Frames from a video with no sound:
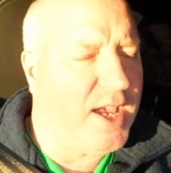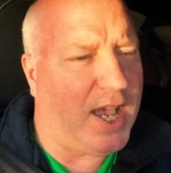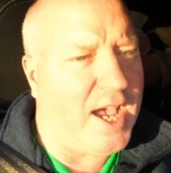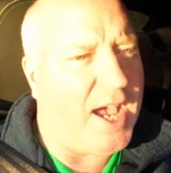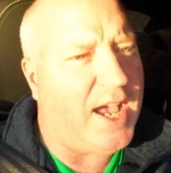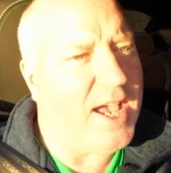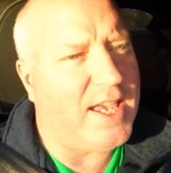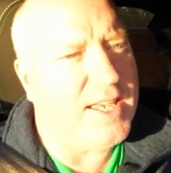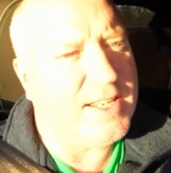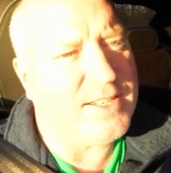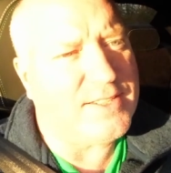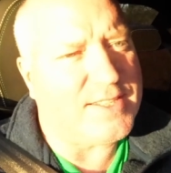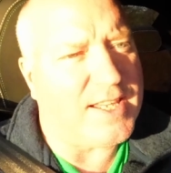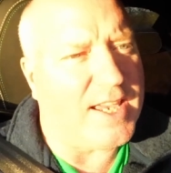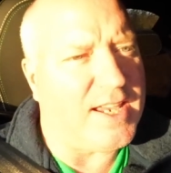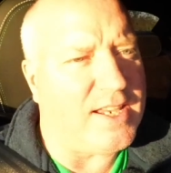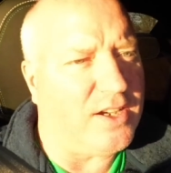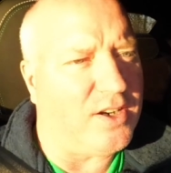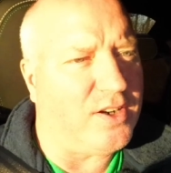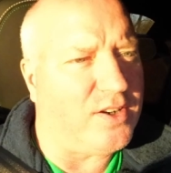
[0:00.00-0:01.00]
and
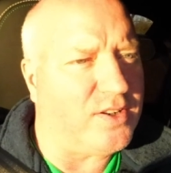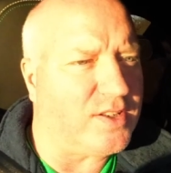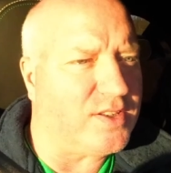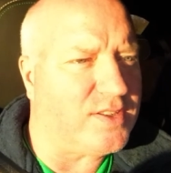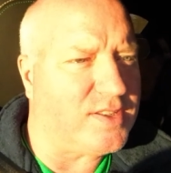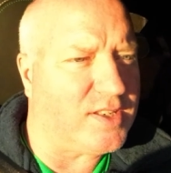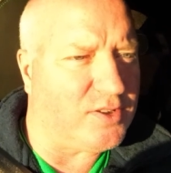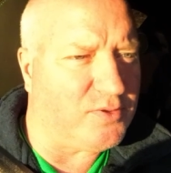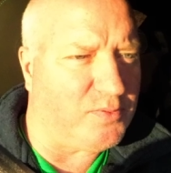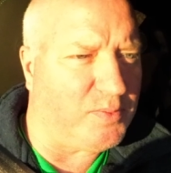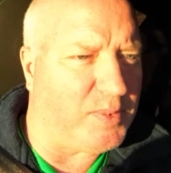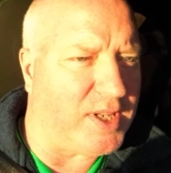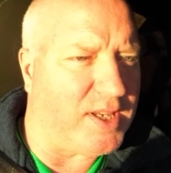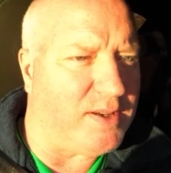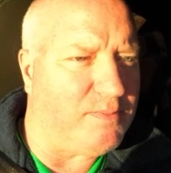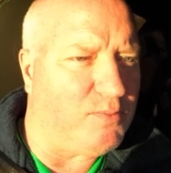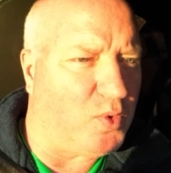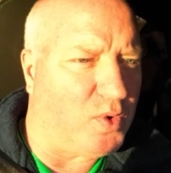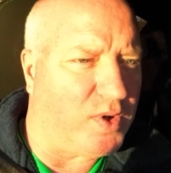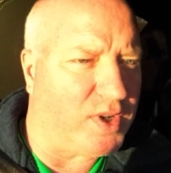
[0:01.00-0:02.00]
they are
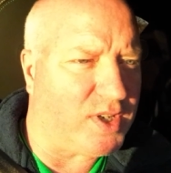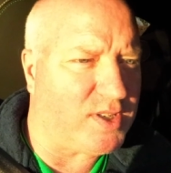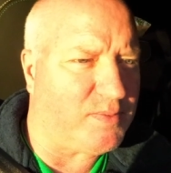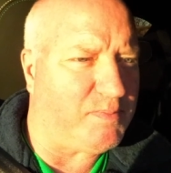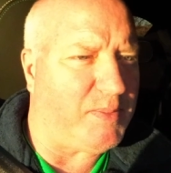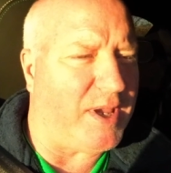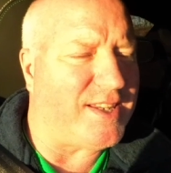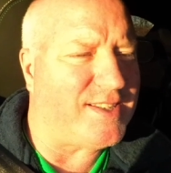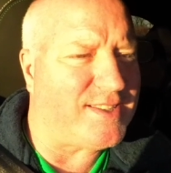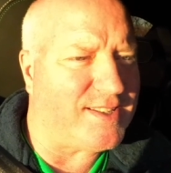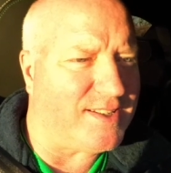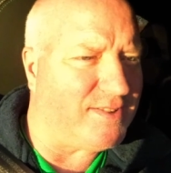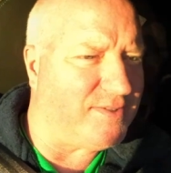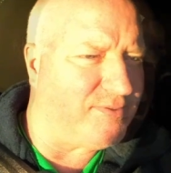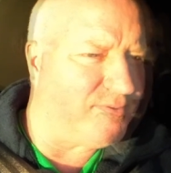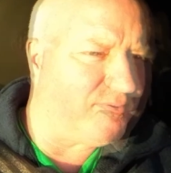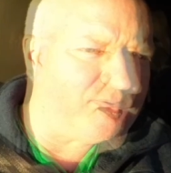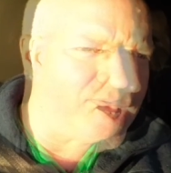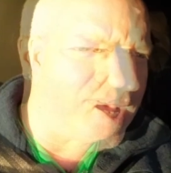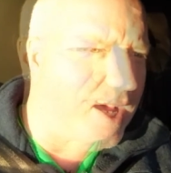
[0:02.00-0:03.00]
considerably more
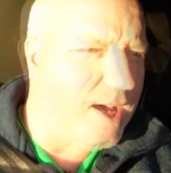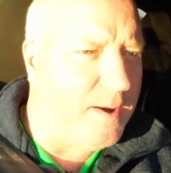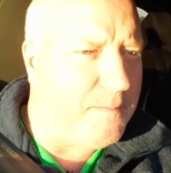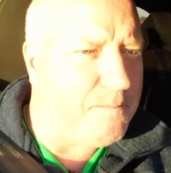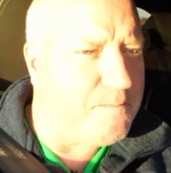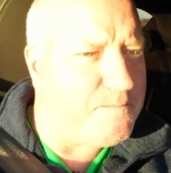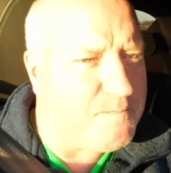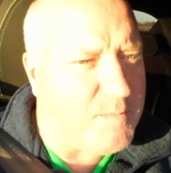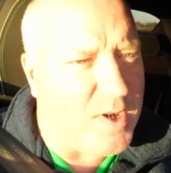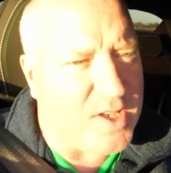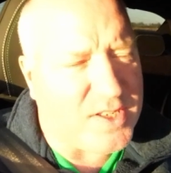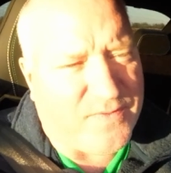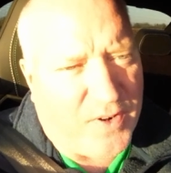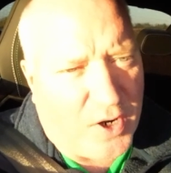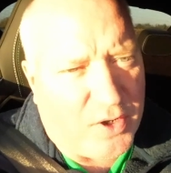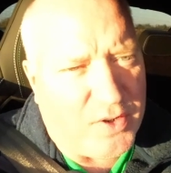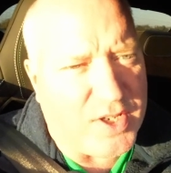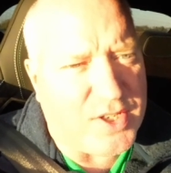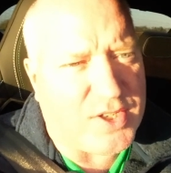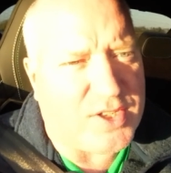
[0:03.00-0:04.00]
expensive. As
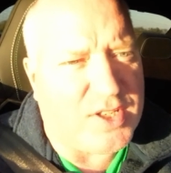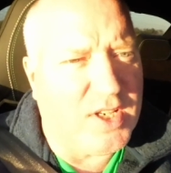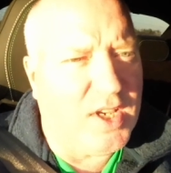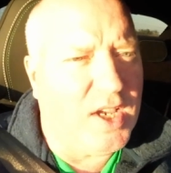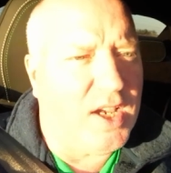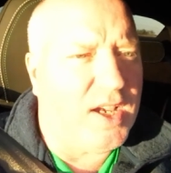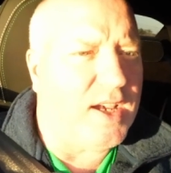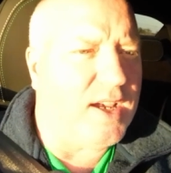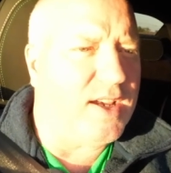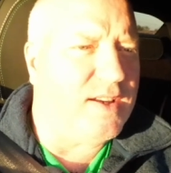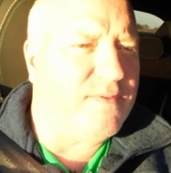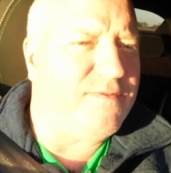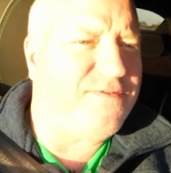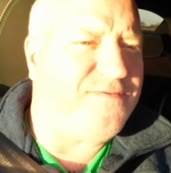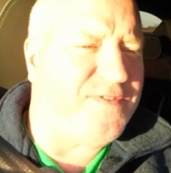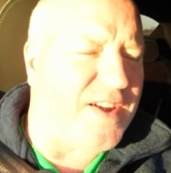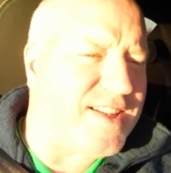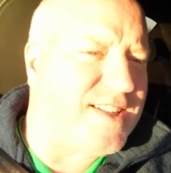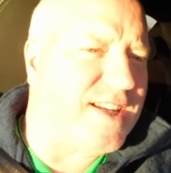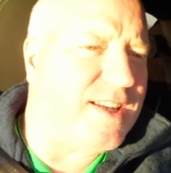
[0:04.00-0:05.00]
far as
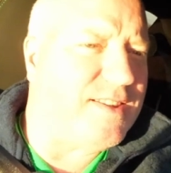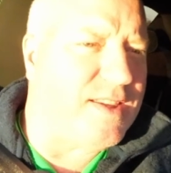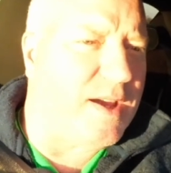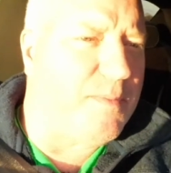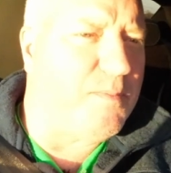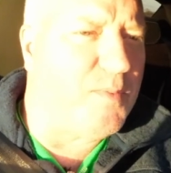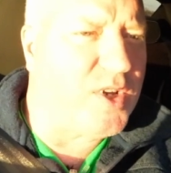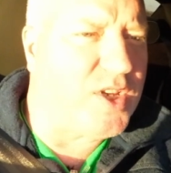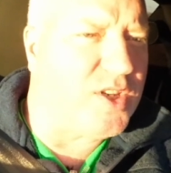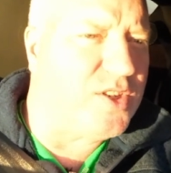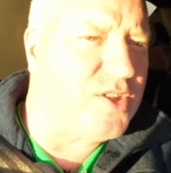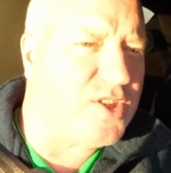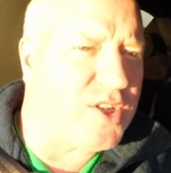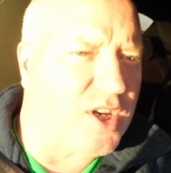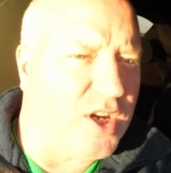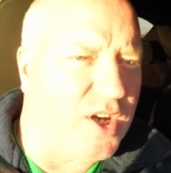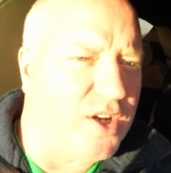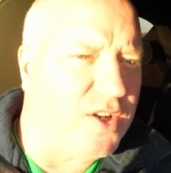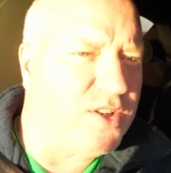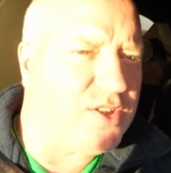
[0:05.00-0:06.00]
fitting them were
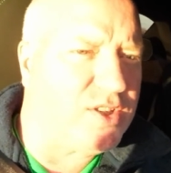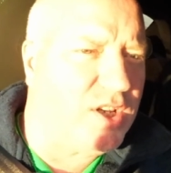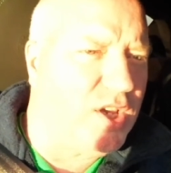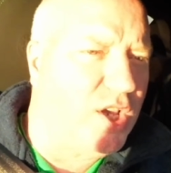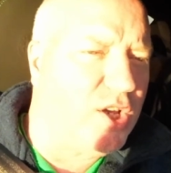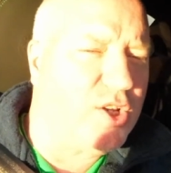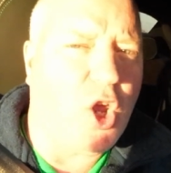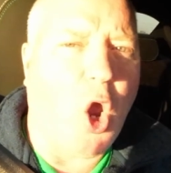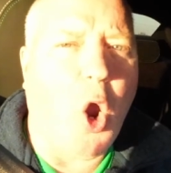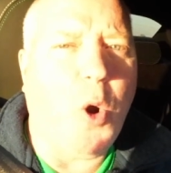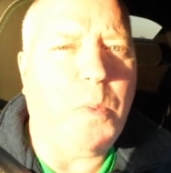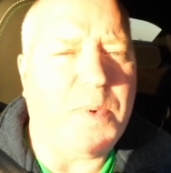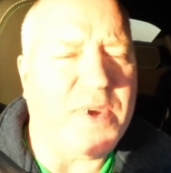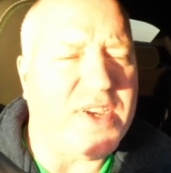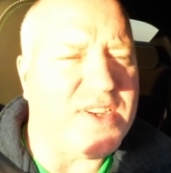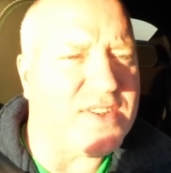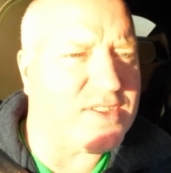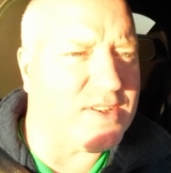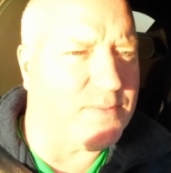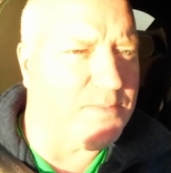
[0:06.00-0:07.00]
concerned, copious